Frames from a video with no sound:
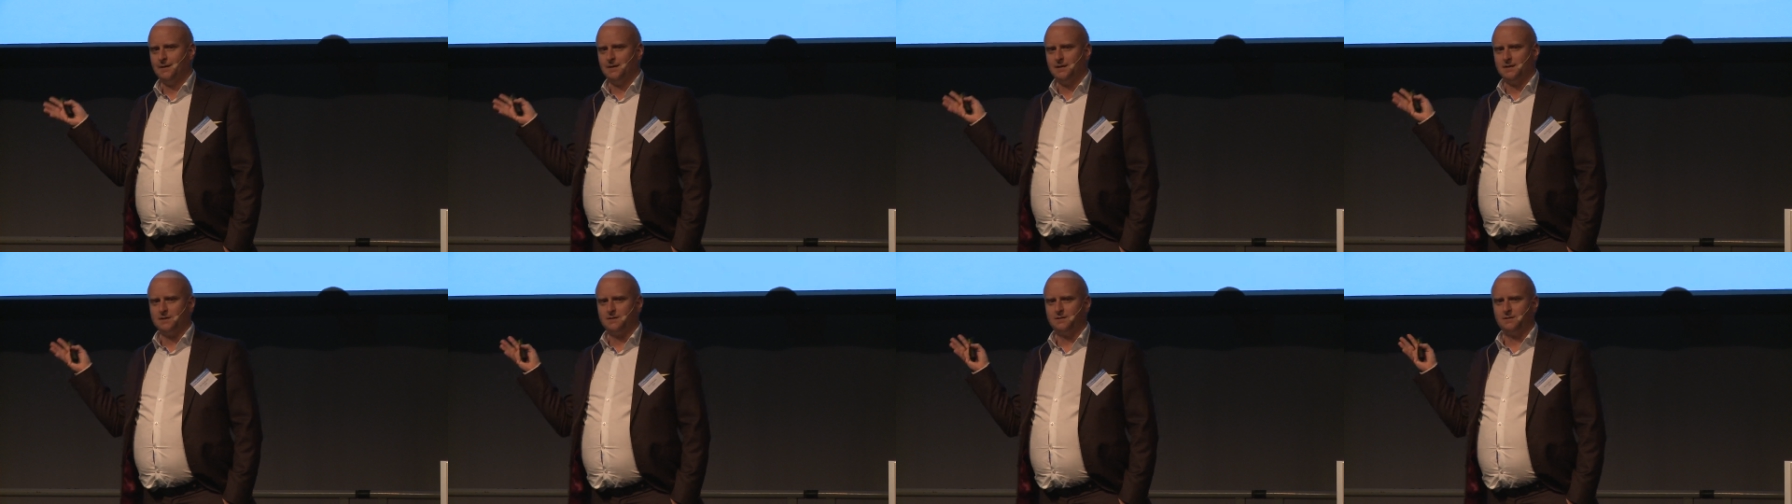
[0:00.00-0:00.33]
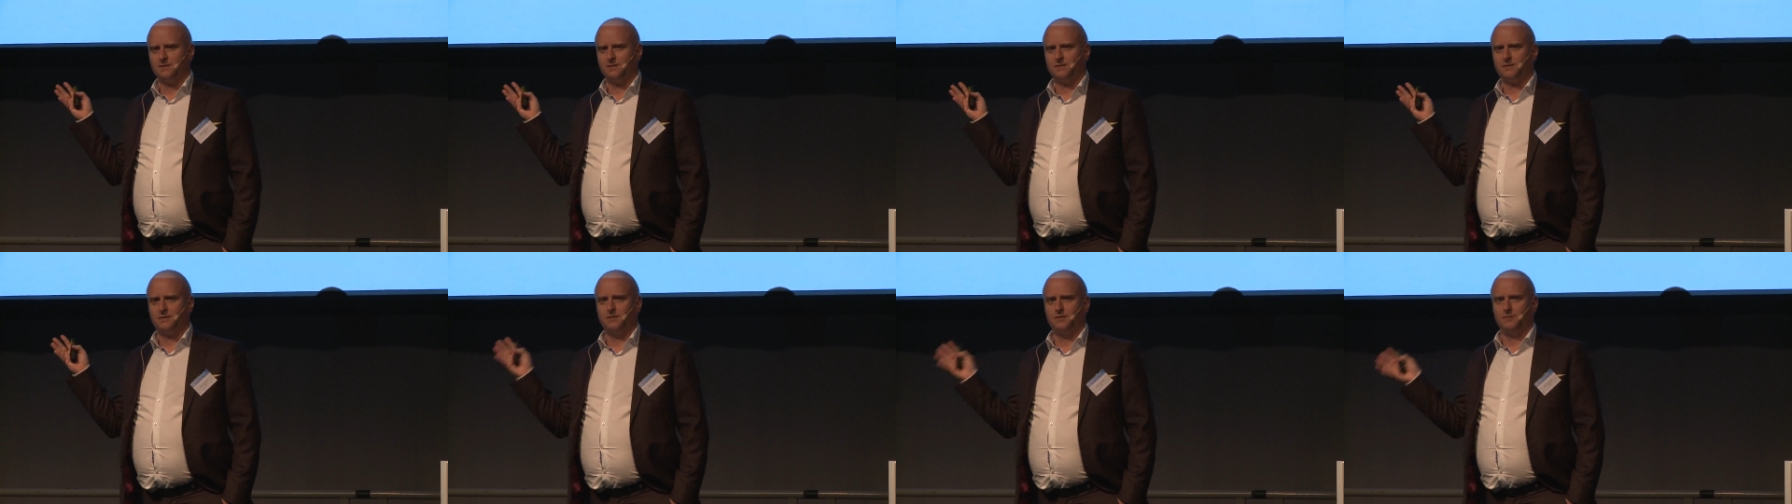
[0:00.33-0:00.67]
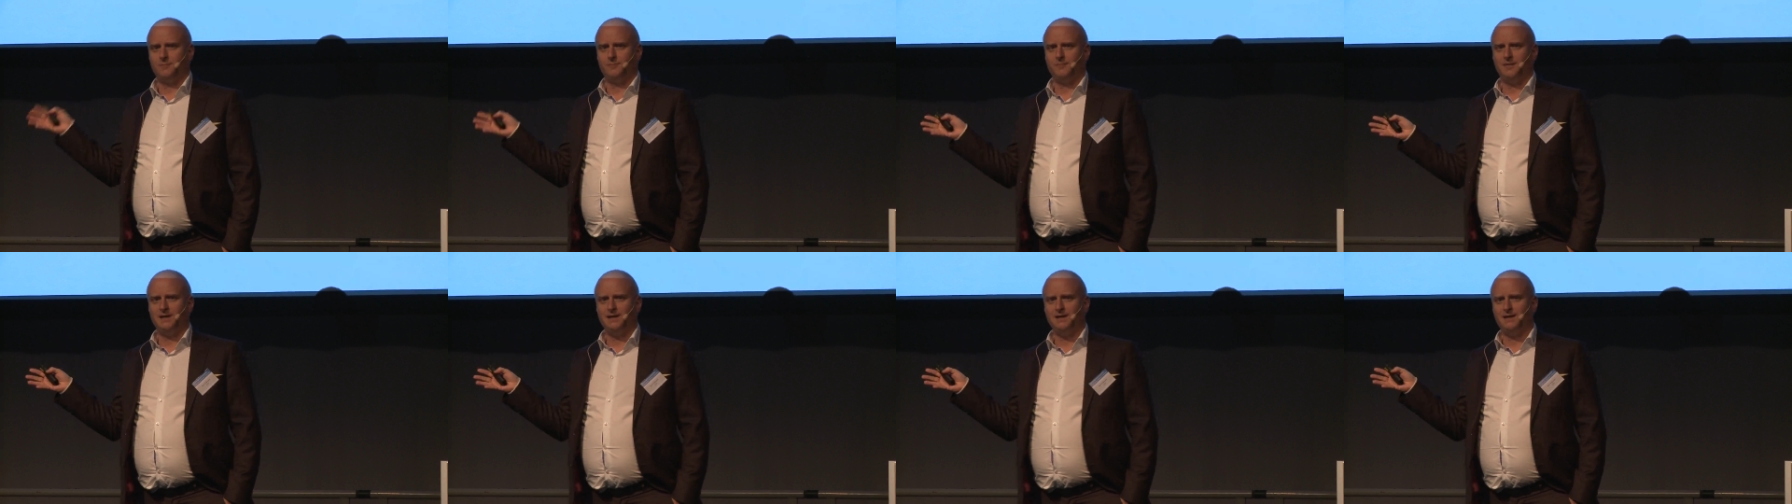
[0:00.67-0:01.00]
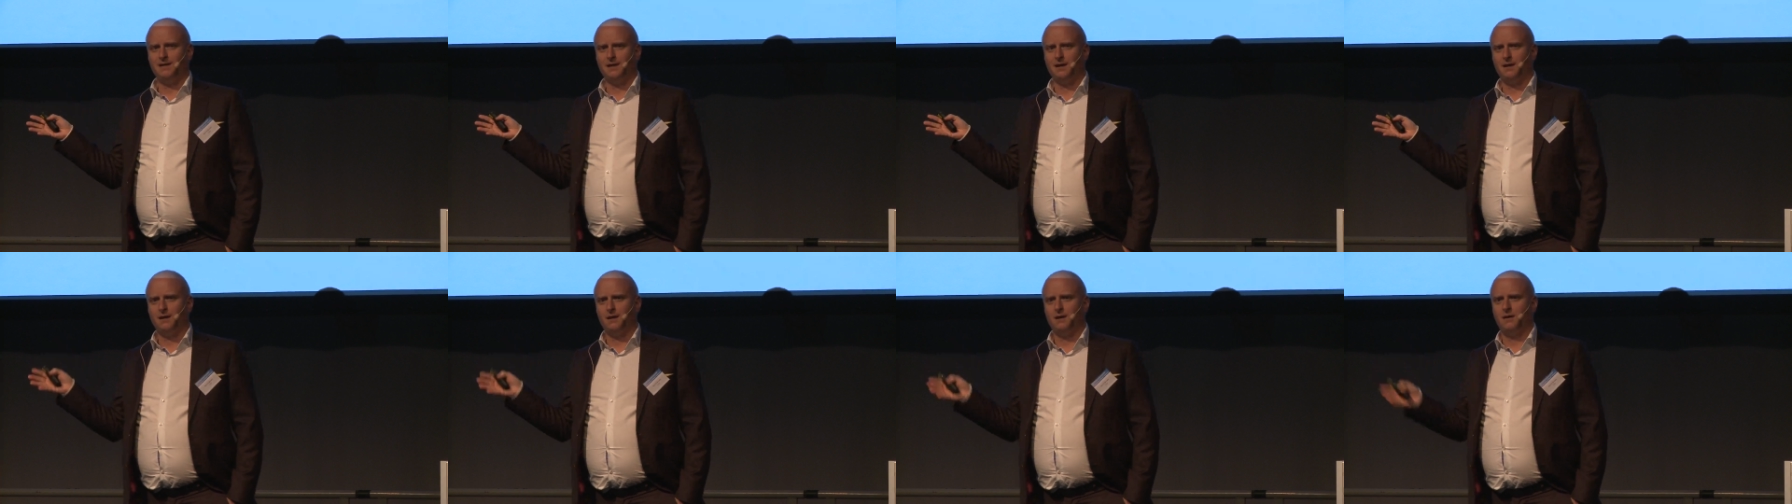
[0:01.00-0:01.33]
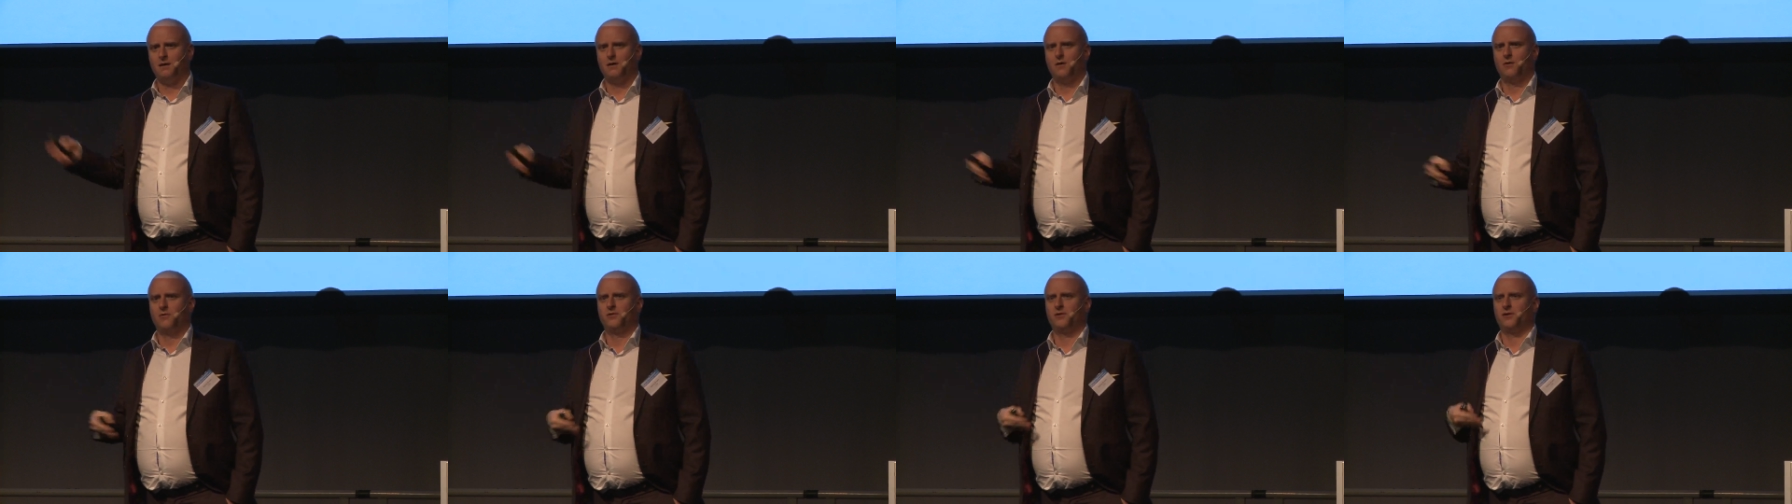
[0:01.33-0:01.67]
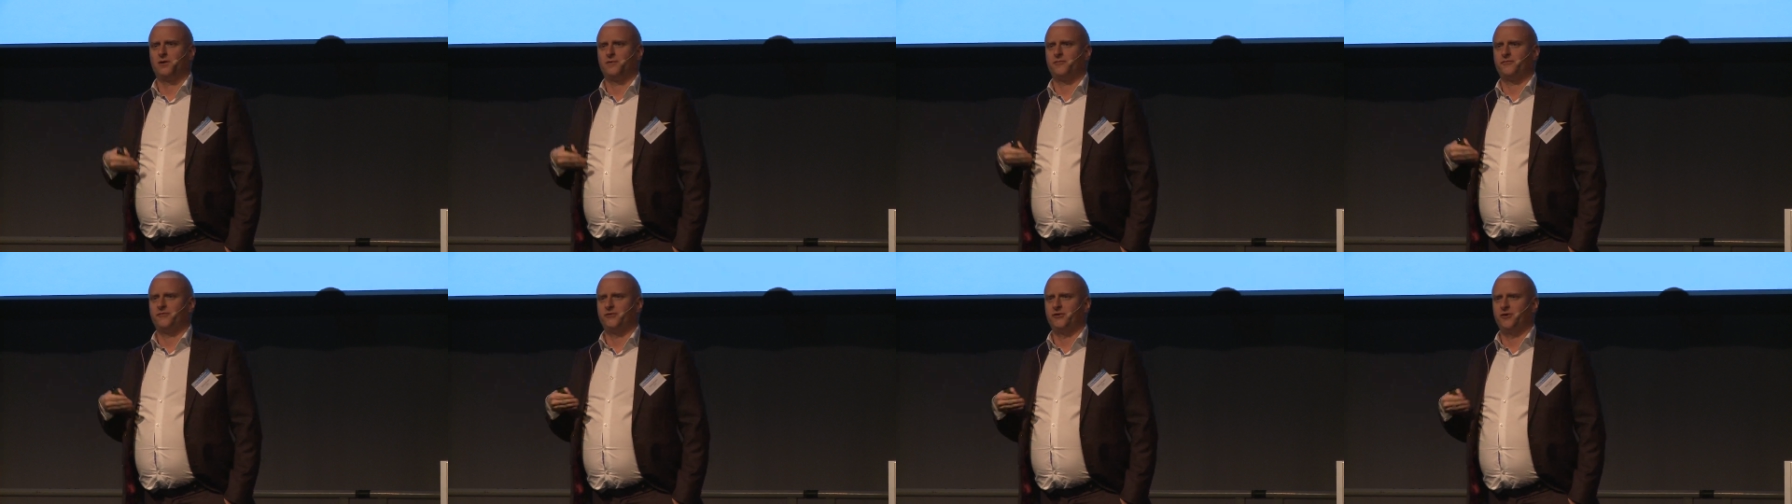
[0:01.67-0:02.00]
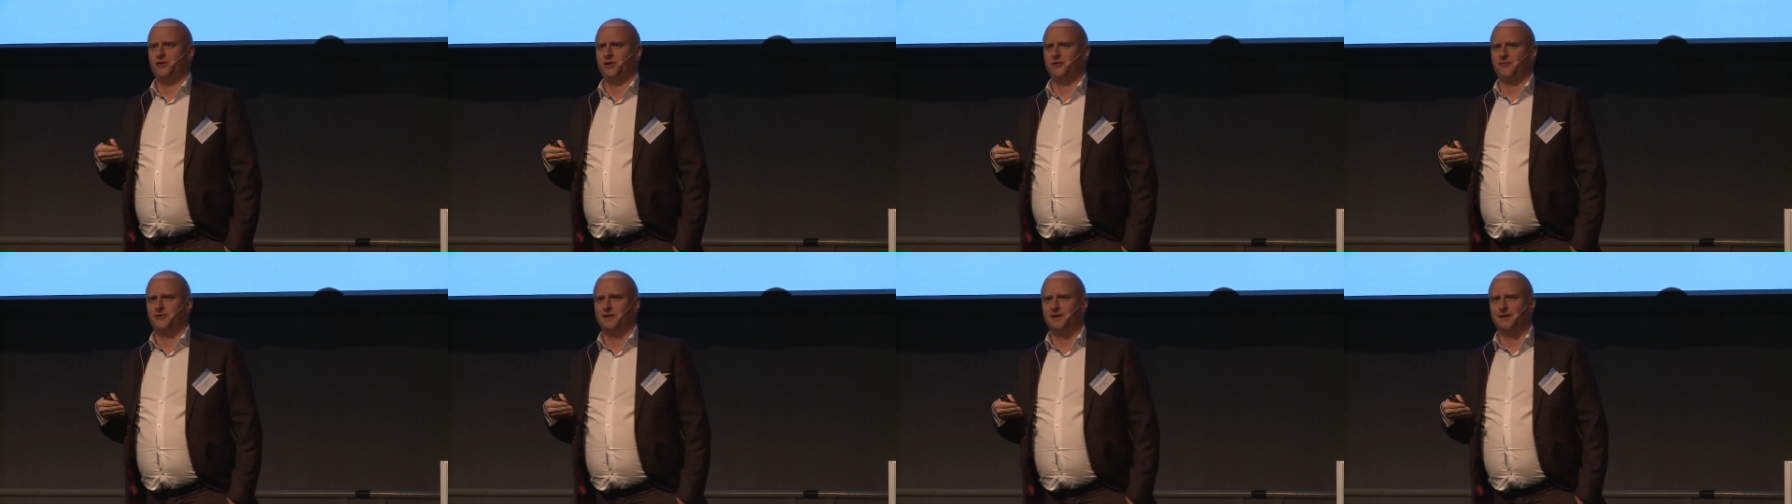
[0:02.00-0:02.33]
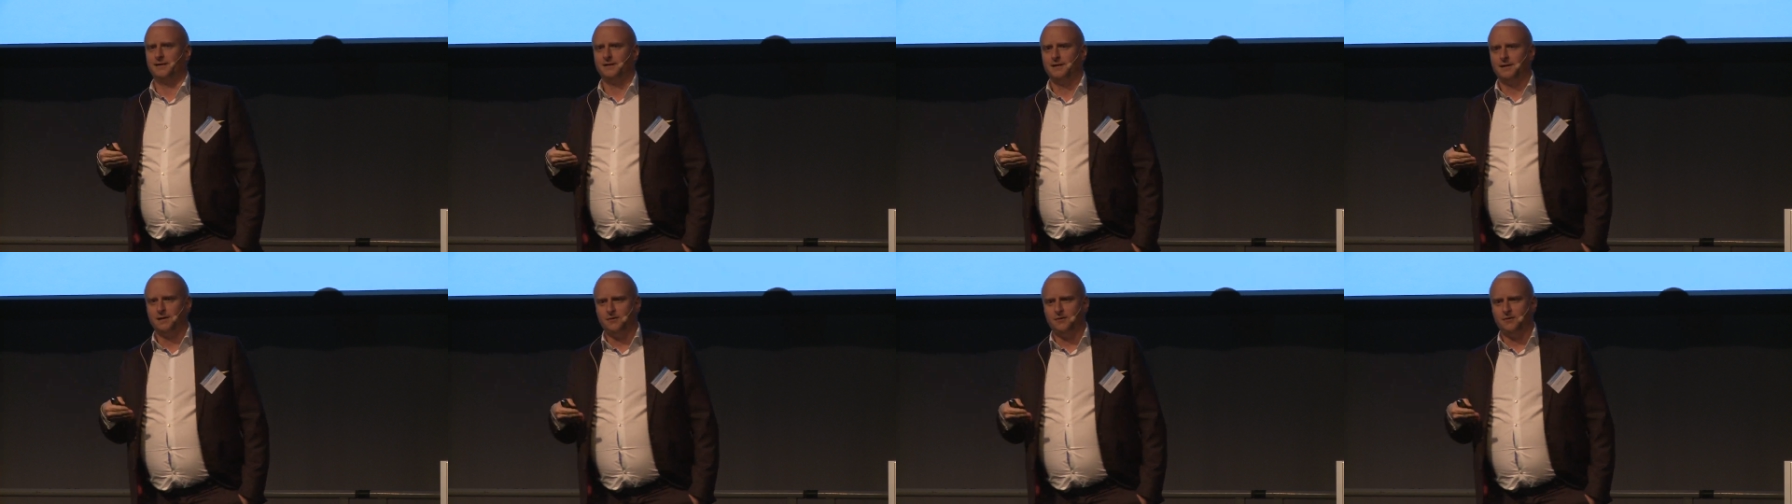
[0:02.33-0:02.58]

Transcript: So to be an owner of SÖDRA,